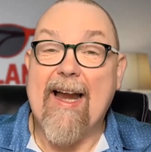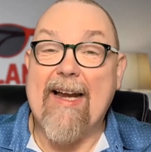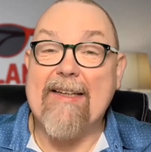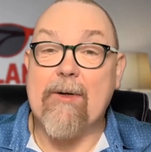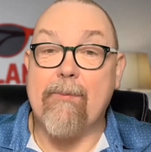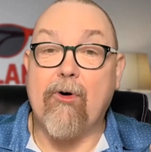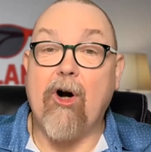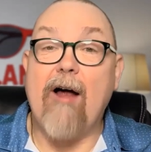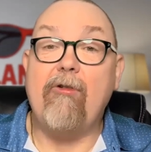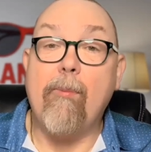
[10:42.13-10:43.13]
is that
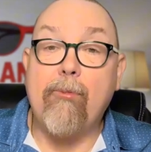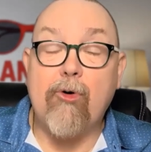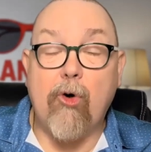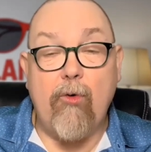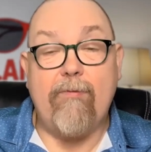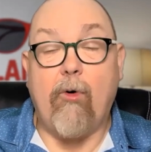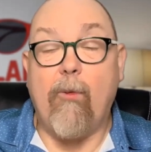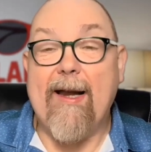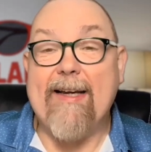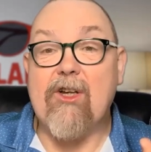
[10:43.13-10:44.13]
prior
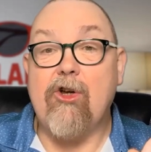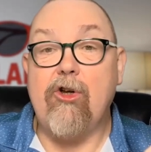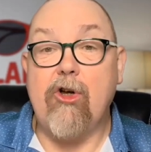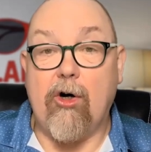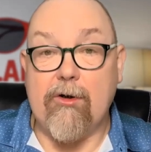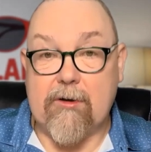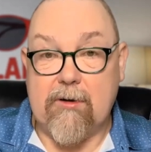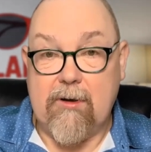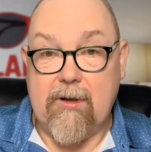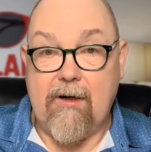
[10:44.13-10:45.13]
approval is not
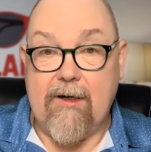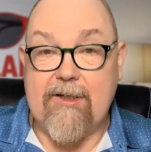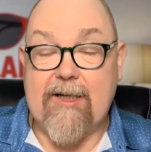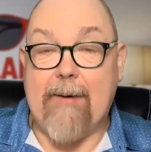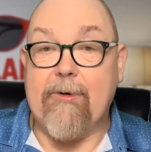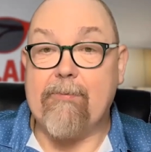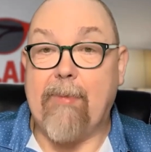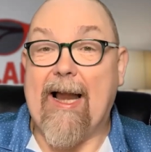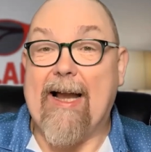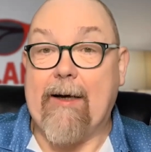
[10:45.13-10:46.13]
the same as
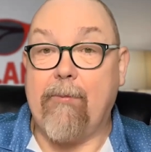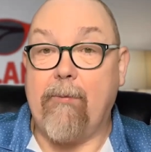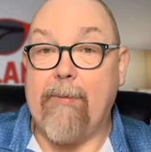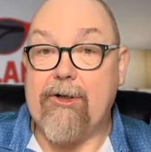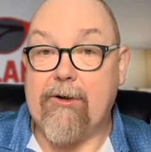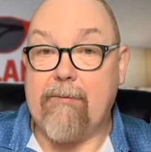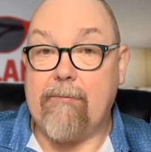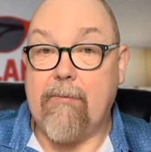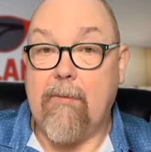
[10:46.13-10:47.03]
planning permission.